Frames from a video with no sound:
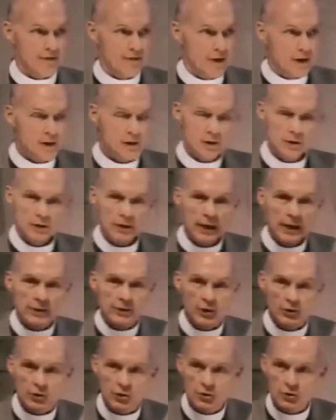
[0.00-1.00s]
this
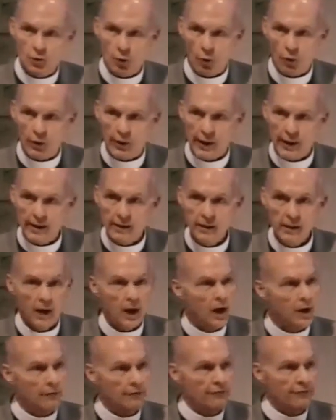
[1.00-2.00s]
is a story
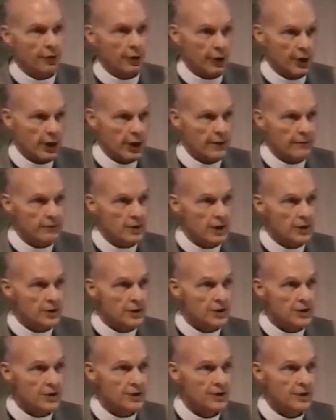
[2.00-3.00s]
of
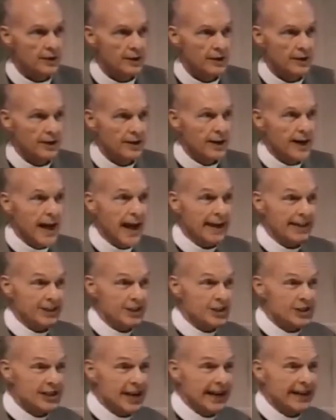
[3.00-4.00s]
forgiveness and
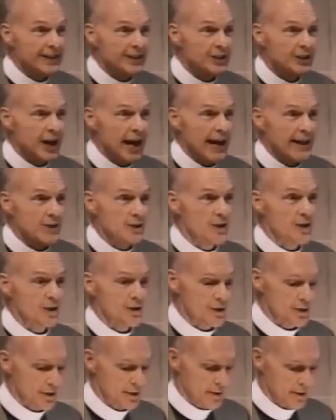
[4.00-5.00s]
second
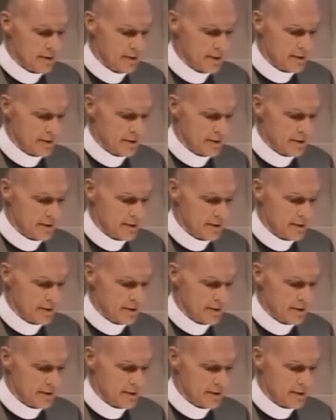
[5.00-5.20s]
chances.